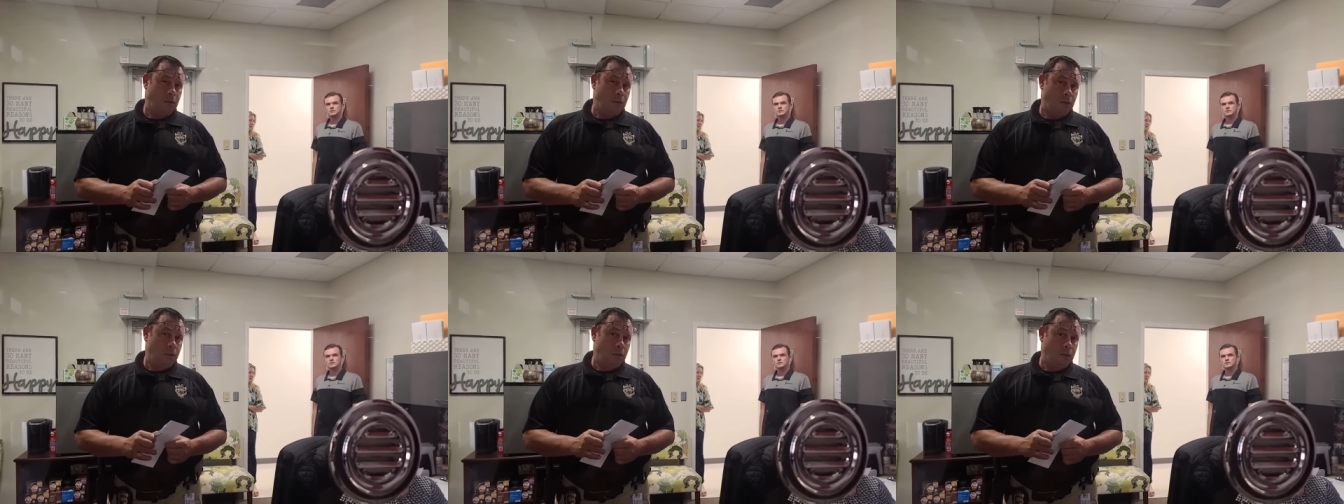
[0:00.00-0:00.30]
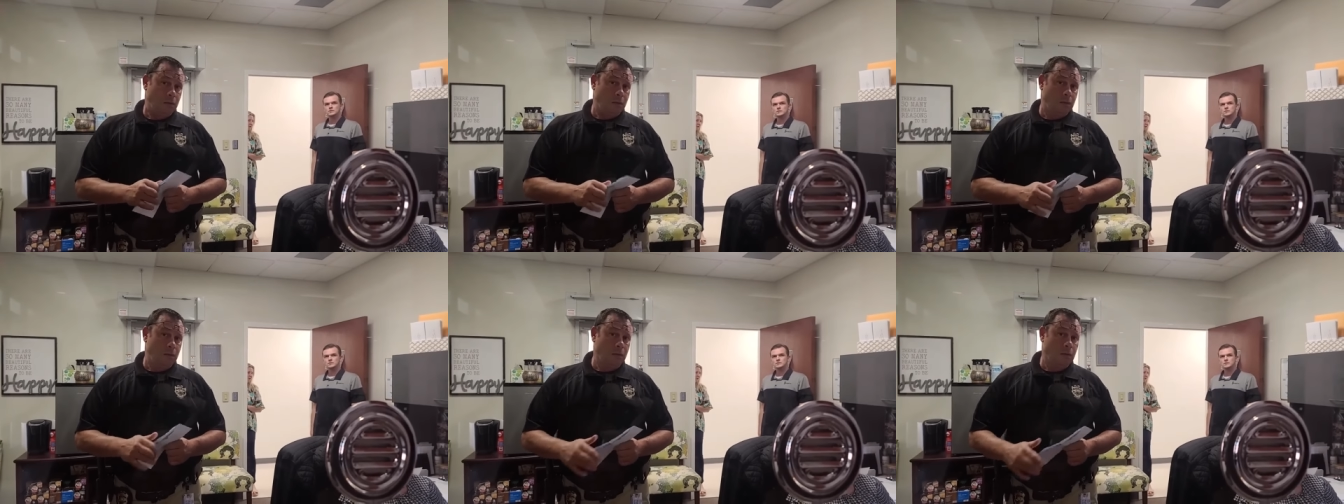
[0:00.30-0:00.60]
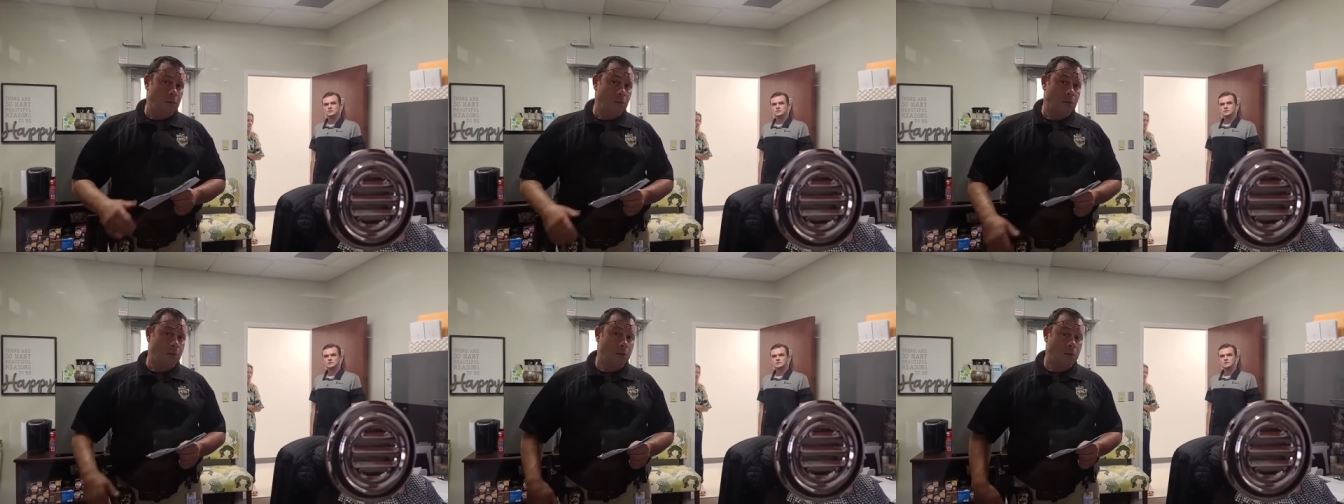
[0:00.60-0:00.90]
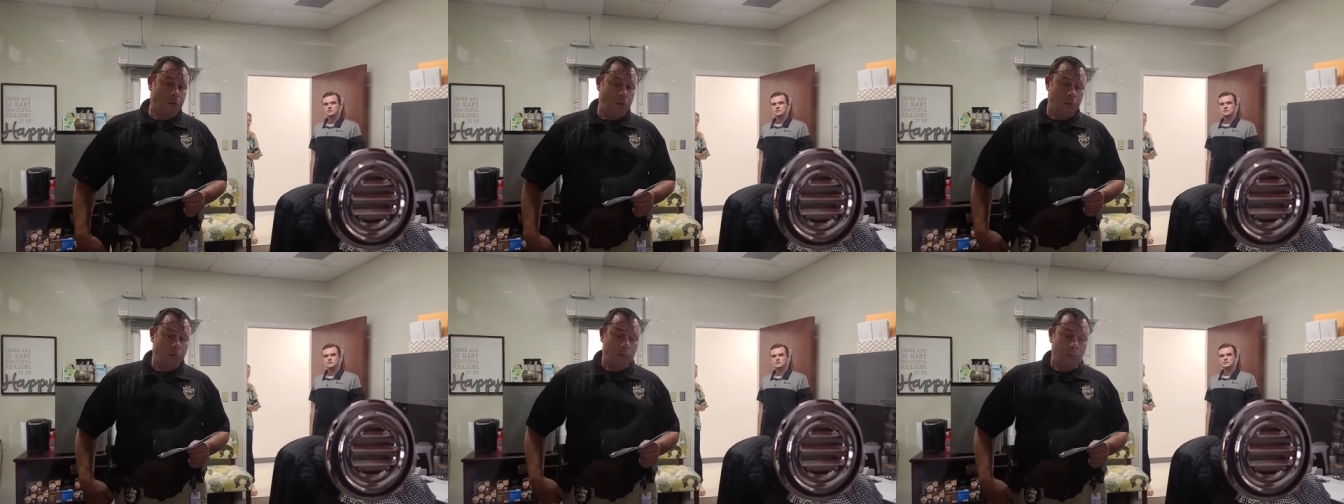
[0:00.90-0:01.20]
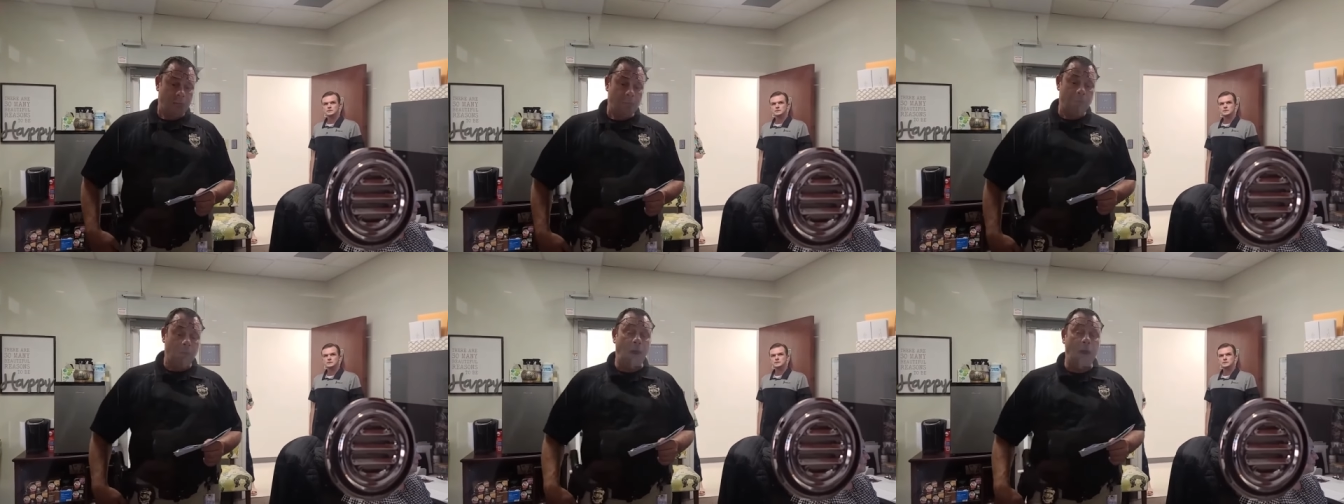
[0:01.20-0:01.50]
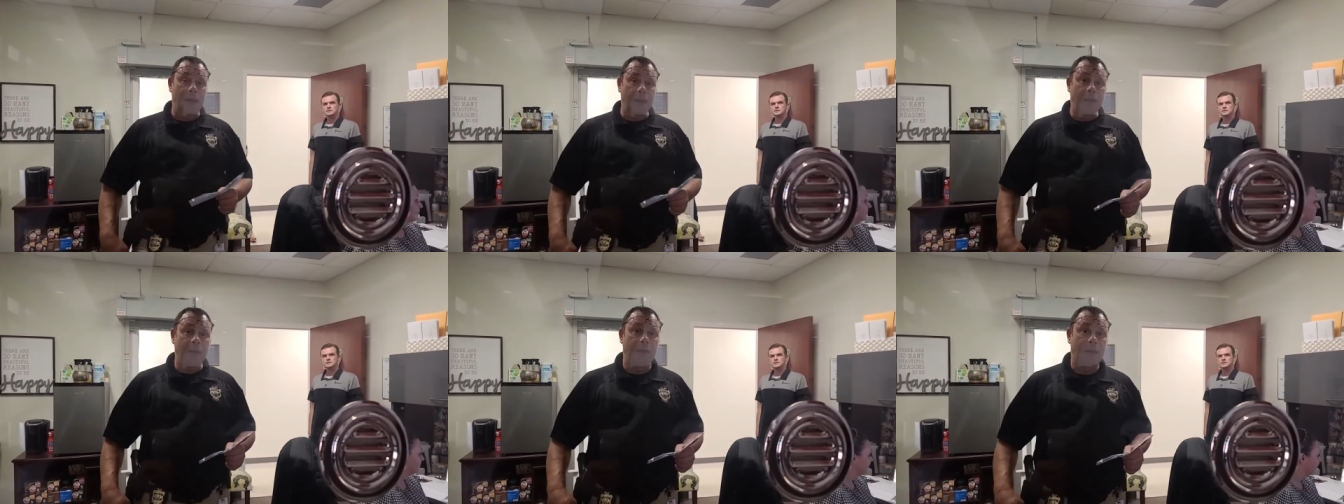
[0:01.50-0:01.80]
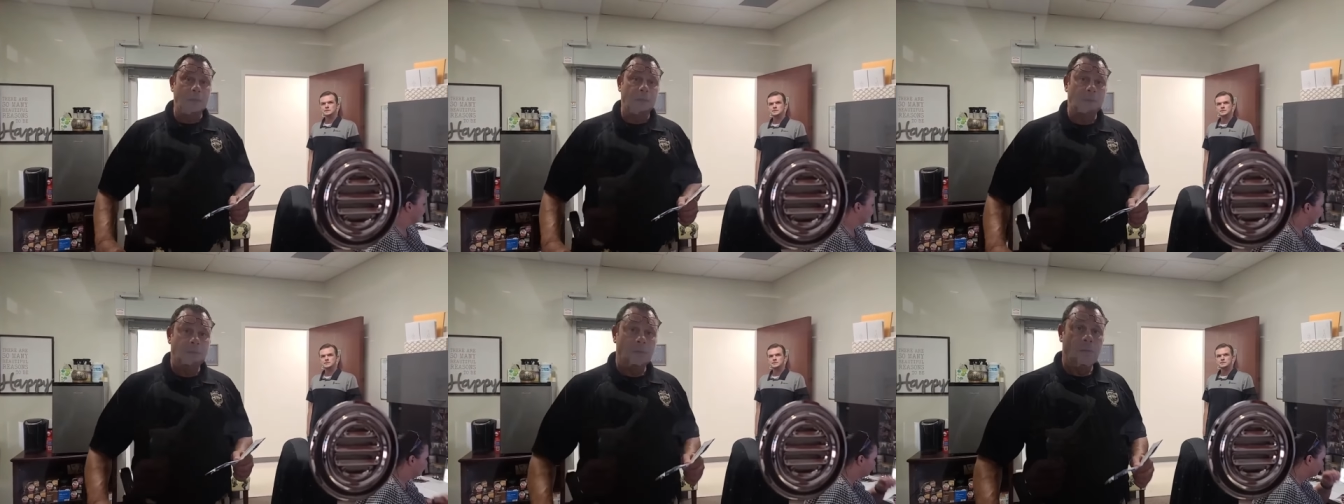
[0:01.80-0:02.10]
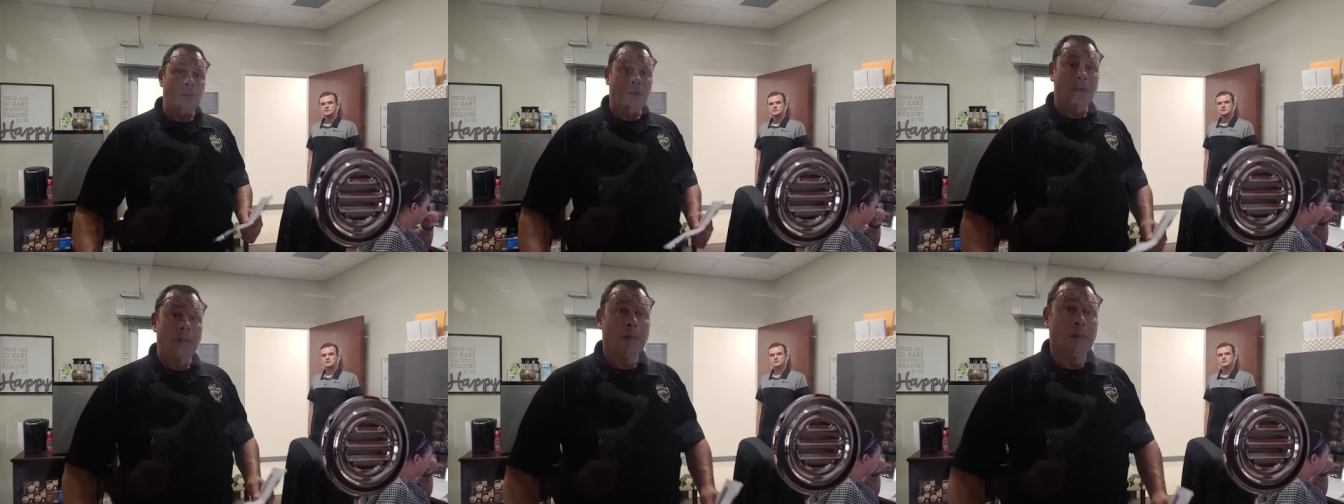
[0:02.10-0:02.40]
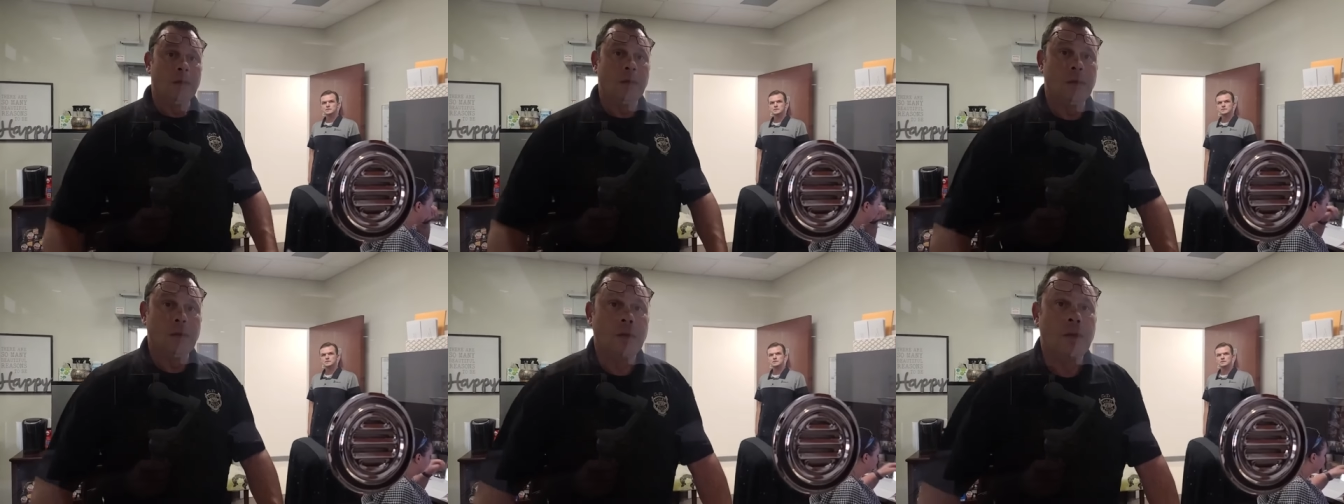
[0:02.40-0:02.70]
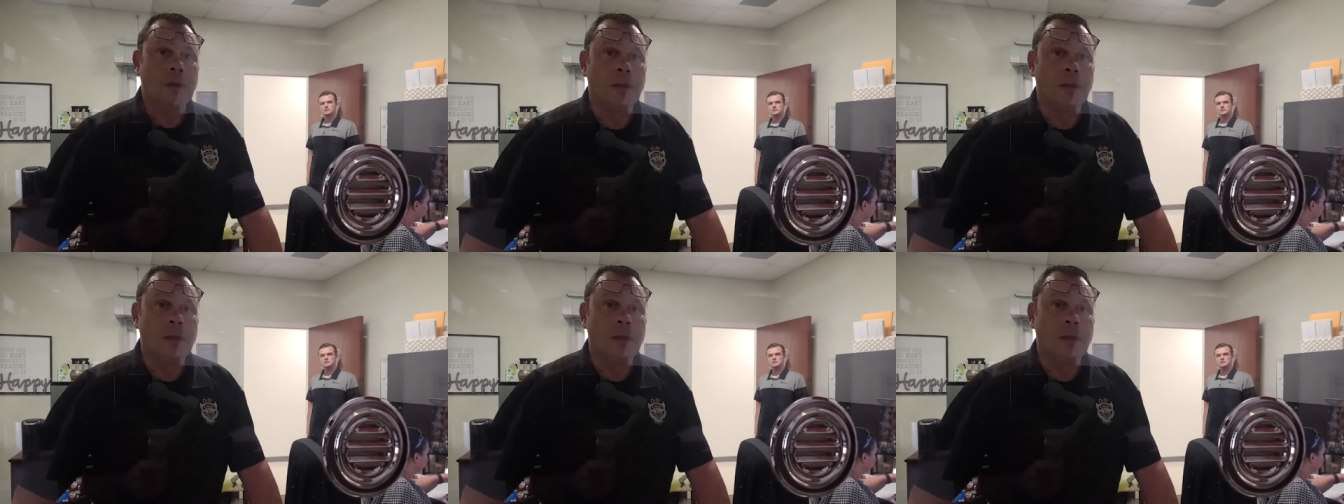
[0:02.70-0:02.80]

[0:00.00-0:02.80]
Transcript: you should darken that or turn it around.